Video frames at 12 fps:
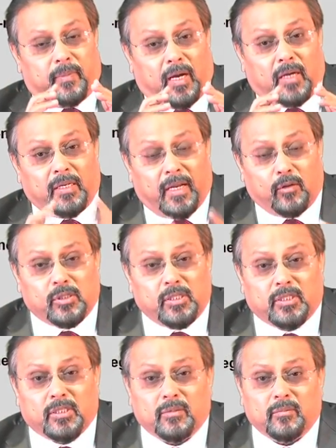A
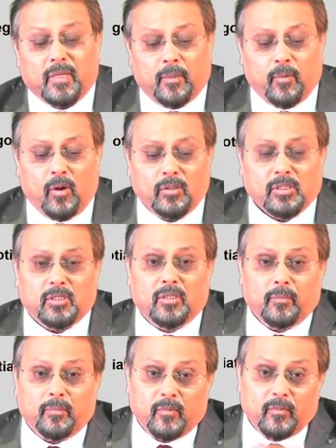negotiation amongst
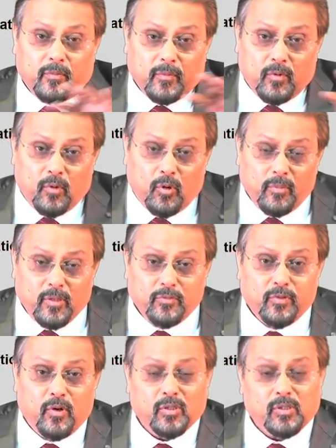the women
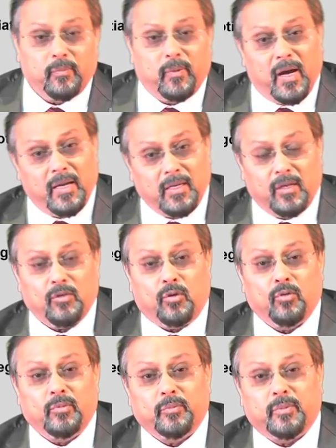folks by a
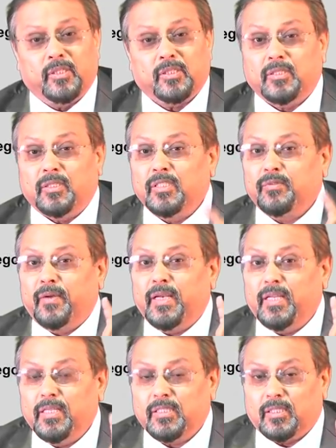woman person is very
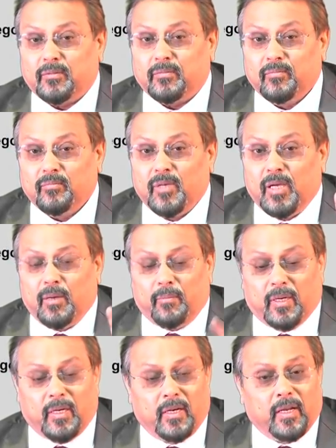easy,
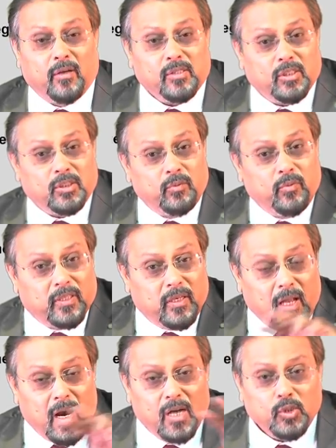but a negotiation with a
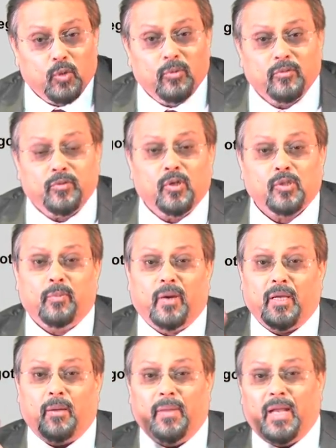large women folks by
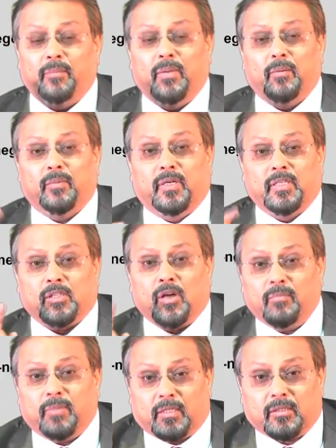a male member is
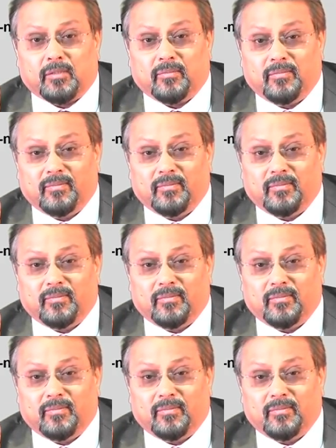complex.